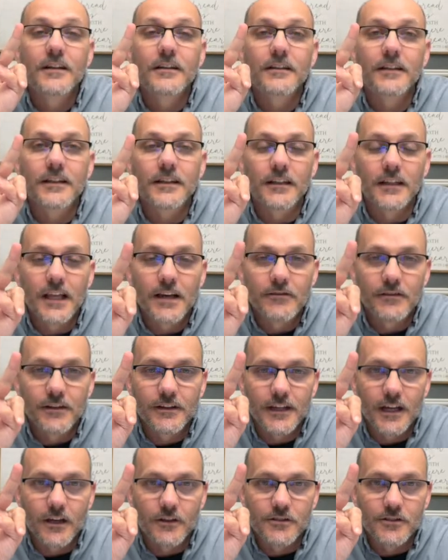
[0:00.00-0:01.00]
the
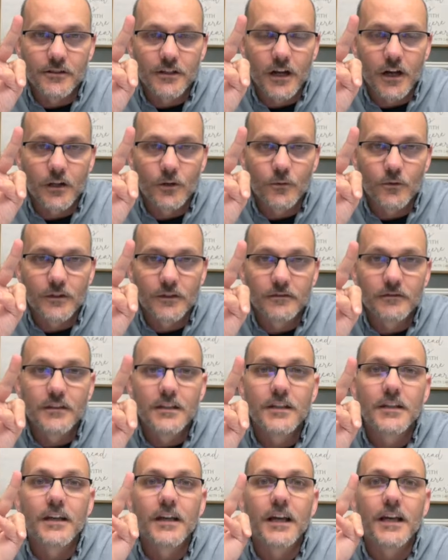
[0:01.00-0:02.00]
$11,000
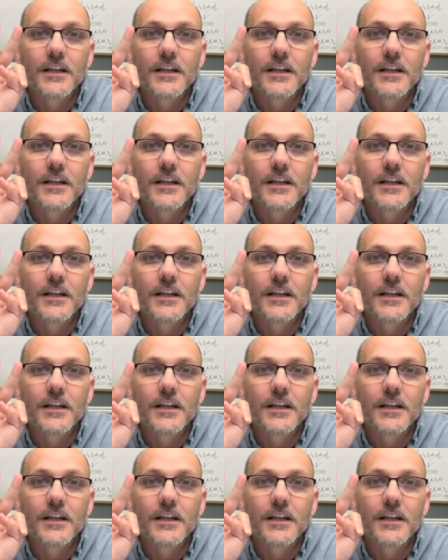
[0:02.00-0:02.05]
one.